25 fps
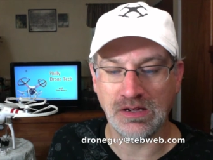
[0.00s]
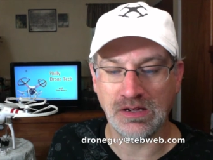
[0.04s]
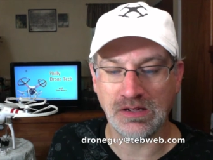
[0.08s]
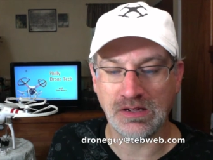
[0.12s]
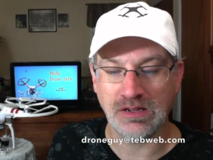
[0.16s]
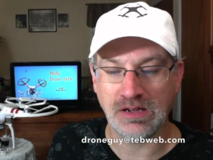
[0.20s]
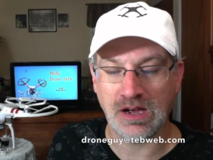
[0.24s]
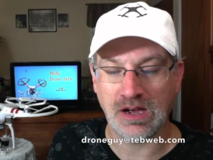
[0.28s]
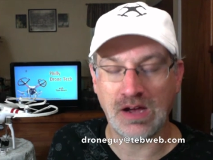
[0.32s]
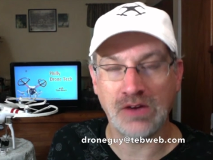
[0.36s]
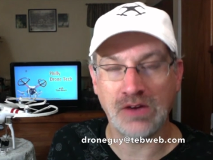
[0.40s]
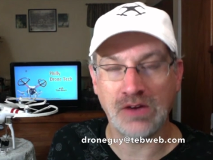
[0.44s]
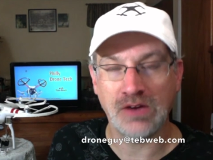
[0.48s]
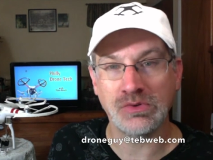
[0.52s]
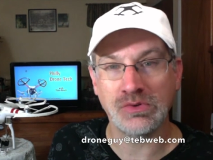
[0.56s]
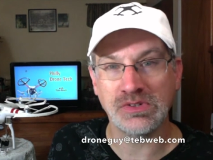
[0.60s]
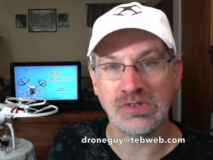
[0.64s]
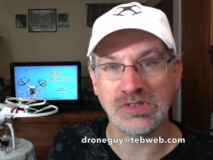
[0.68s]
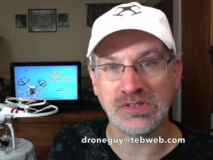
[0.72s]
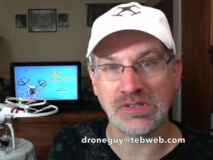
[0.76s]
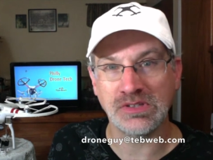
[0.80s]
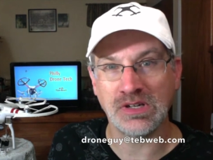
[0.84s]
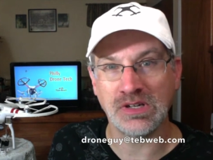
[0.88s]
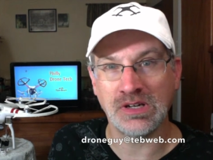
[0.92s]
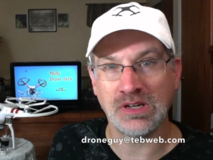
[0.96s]

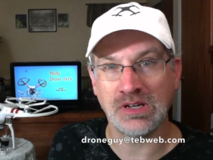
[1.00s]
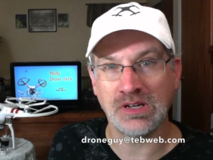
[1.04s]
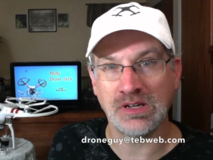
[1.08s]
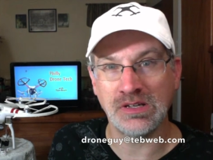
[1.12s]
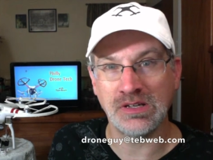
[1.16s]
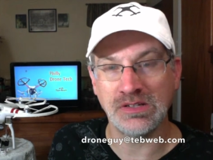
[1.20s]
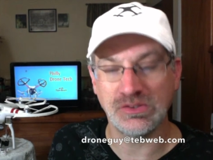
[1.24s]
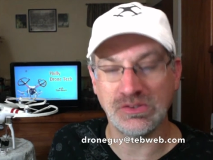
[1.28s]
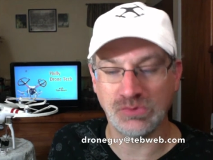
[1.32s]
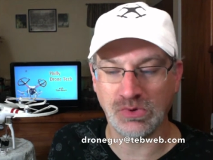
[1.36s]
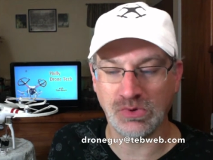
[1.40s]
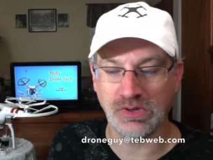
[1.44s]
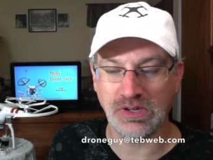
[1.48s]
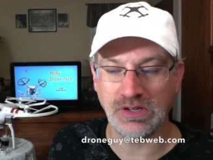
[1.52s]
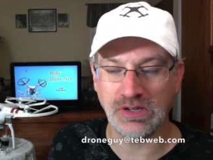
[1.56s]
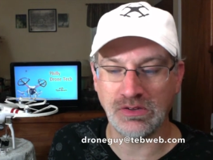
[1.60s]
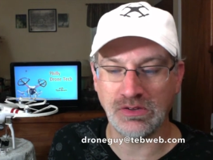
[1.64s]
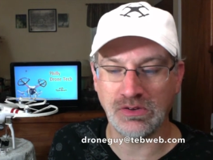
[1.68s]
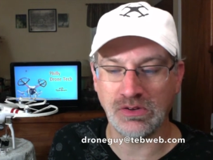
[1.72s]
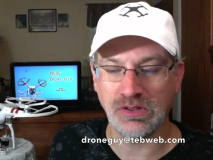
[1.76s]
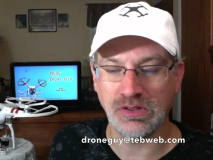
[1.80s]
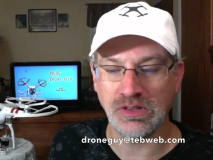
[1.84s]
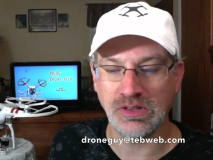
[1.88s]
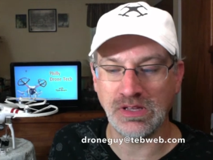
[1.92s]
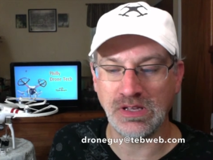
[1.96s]
Congress is
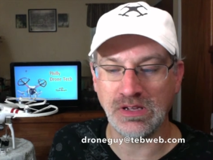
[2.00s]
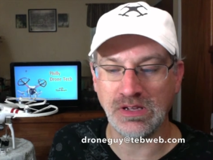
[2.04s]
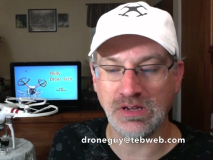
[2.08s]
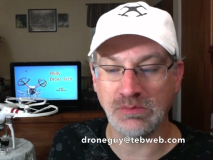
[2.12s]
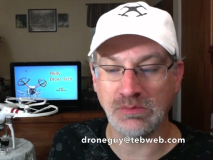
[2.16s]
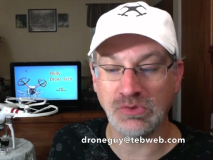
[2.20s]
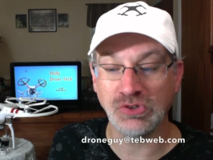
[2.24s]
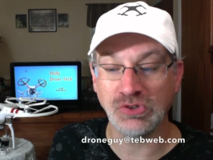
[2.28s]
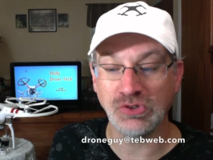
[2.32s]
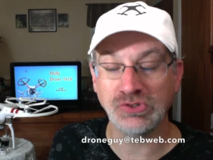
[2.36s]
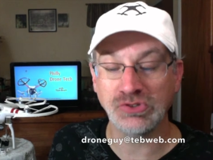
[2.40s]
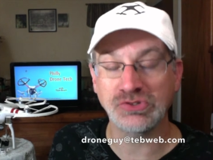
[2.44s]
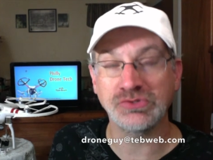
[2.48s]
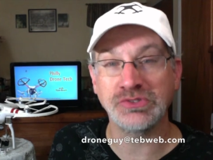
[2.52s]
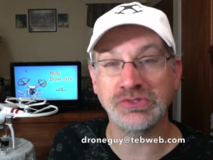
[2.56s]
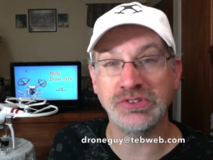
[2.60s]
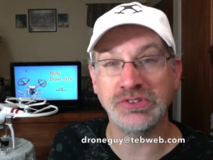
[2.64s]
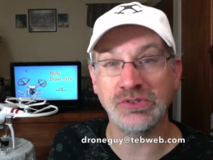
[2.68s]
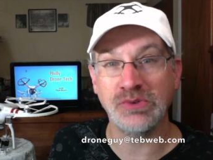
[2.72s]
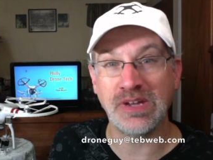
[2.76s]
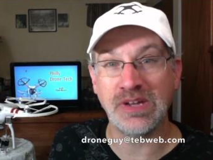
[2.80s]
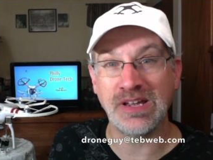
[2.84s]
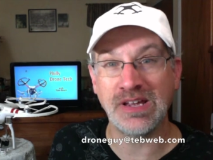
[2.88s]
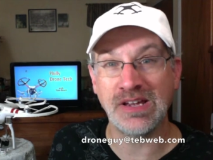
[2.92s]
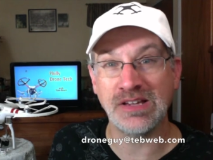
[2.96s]
working on the Commercial
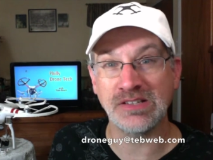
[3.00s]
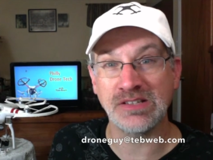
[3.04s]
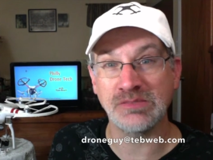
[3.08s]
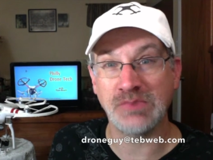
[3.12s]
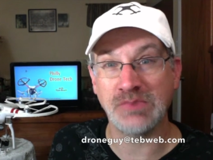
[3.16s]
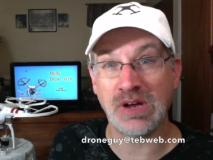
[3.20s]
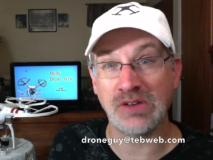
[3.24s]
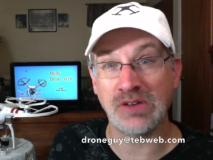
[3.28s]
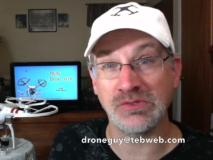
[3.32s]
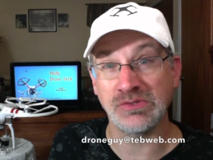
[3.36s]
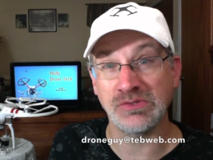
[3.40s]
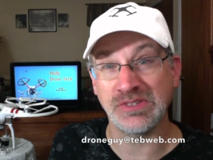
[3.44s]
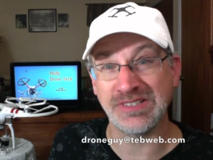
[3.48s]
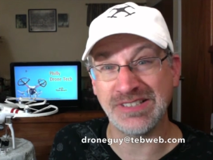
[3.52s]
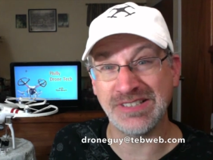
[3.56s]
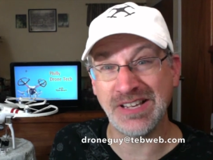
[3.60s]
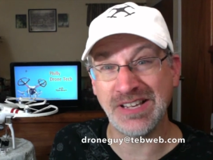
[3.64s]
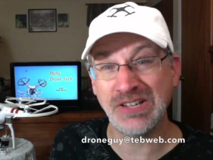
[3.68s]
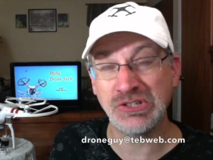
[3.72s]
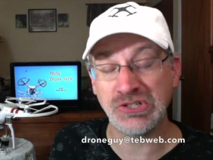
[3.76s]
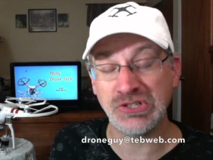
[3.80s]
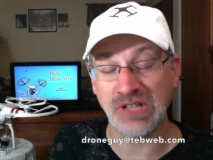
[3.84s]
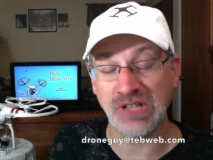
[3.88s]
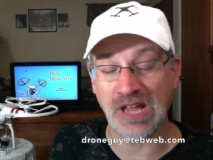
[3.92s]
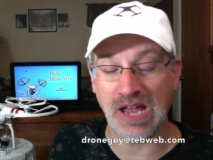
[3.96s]
UAS
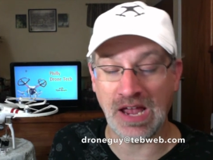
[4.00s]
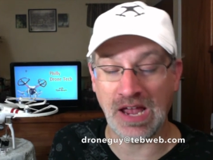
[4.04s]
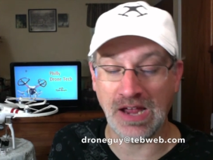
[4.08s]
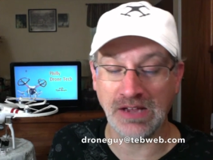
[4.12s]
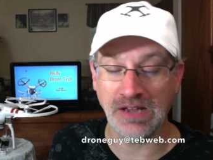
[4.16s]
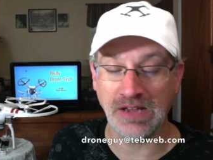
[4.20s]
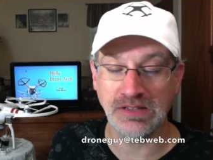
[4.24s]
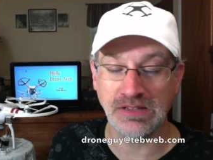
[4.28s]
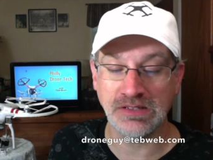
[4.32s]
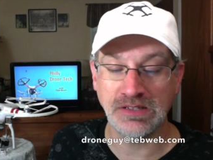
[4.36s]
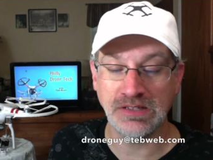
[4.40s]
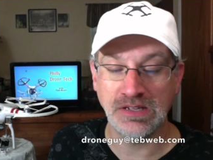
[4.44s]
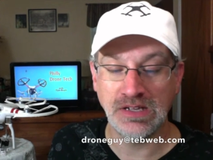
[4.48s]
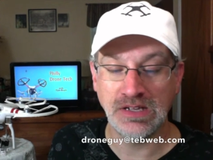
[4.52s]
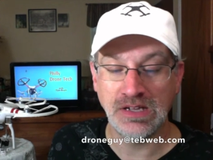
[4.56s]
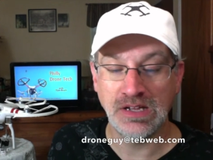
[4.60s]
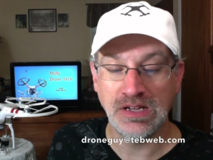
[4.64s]
Modernization Act.